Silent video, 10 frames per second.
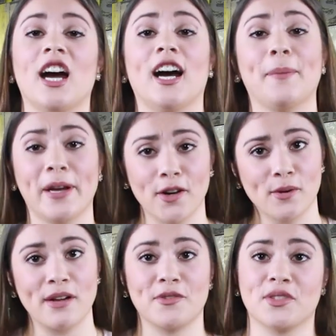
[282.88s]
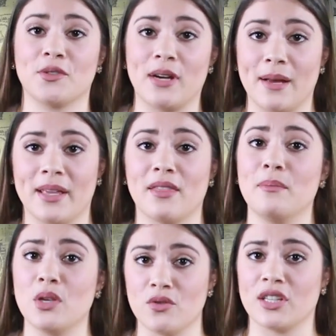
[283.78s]
A paragraph describing the
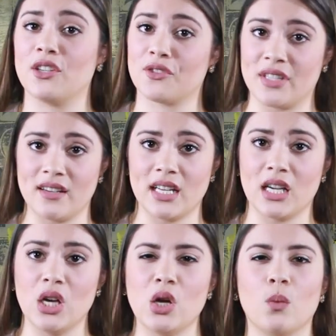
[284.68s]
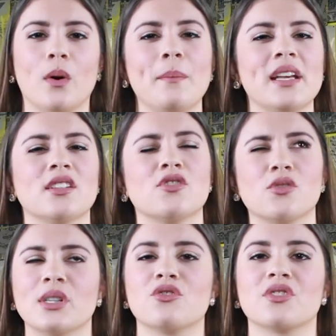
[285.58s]
music you're sending. What makes it
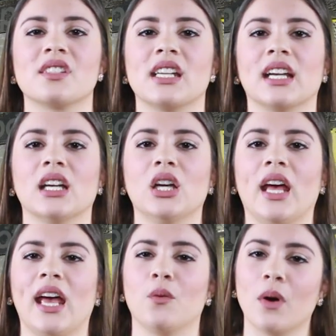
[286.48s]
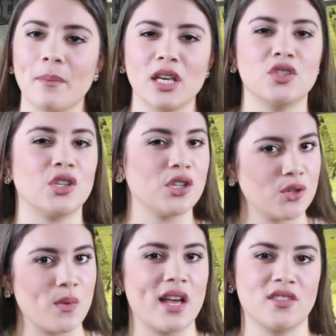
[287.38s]
so interesting? And what makes
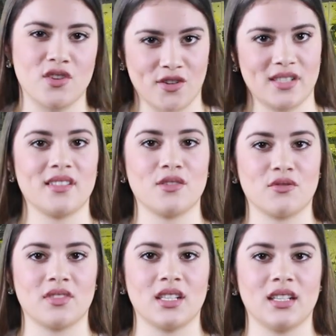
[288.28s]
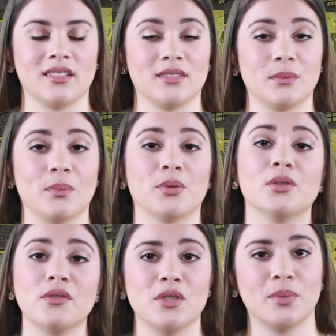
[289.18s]
you as an artist interesting?
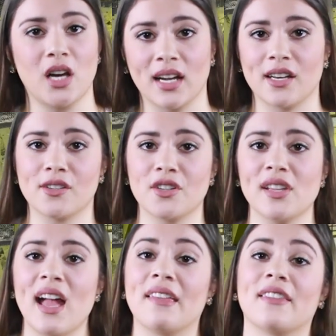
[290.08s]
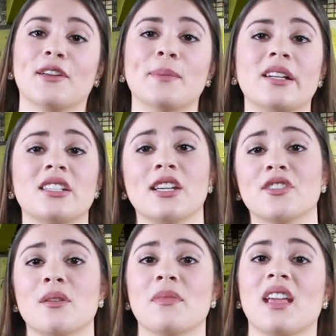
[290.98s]
Prove to blog editors that they're about to hear
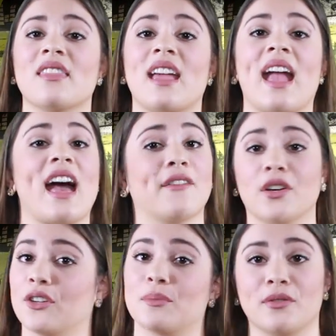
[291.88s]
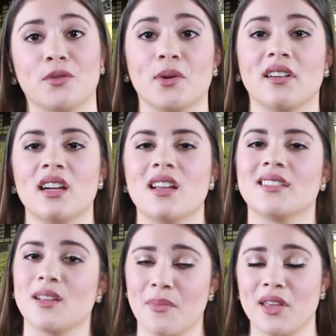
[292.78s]
something they haven't heard before,
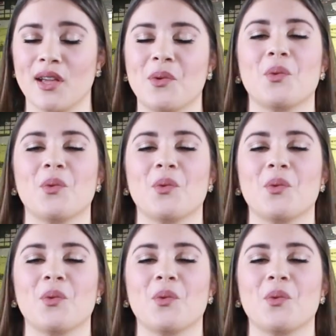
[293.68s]
something